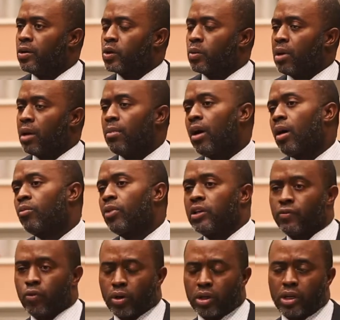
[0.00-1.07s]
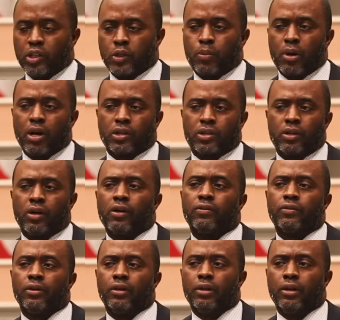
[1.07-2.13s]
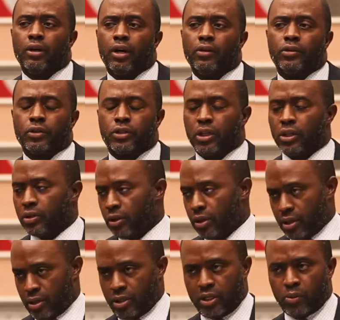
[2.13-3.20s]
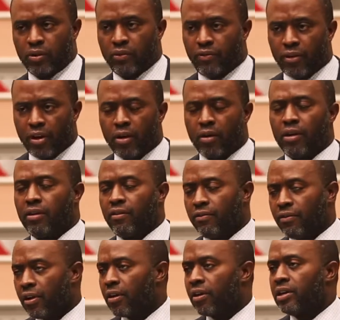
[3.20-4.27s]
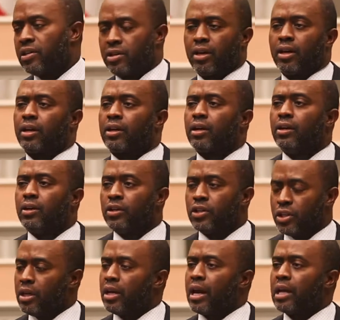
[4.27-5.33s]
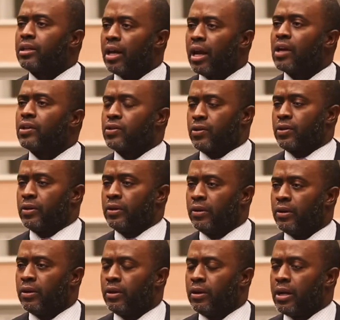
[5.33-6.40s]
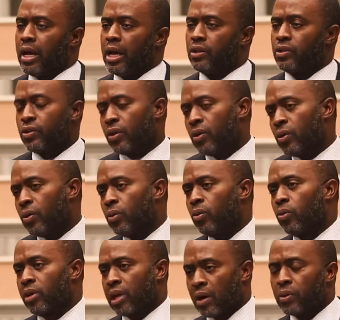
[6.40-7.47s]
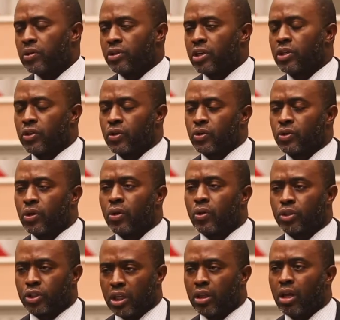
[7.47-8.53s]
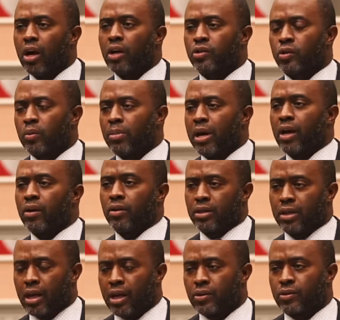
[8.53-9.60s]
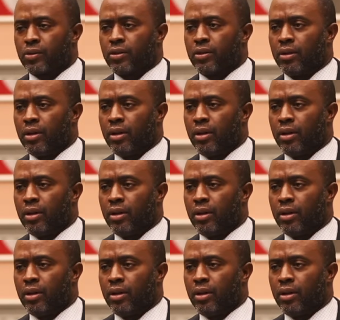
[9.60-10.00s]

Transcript: So my mom raised 4 kids by herself until she couldn't. She was very, very sick. She had cancer. And so when I was 6 years old, she lost her battle to cancer.